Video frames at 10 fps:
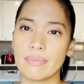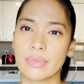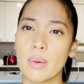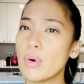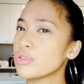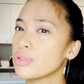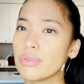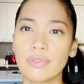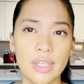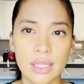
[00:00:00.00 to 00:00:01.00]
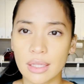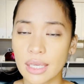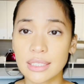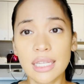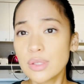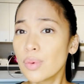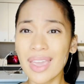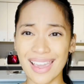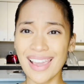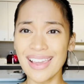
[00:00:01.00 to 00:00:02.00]
emotional feelings, that's
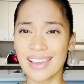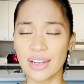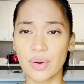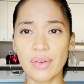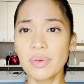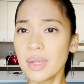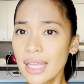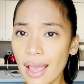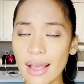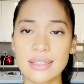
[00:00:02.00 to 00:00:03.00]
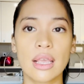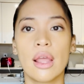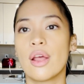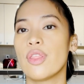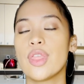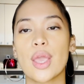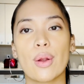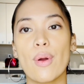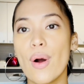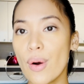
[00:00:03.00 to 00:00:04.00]
okay. Everybody has
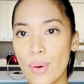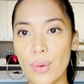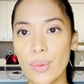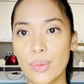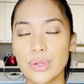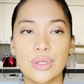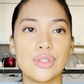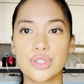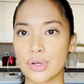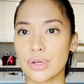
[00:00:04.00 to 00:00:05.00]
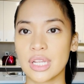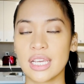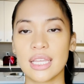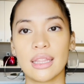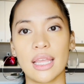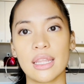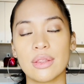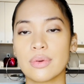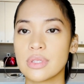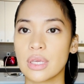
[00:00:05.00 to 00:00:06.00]
their own journey in letting
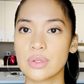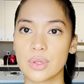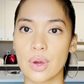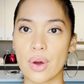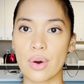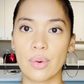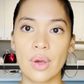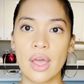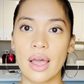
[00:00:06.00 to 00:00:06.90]
those things go.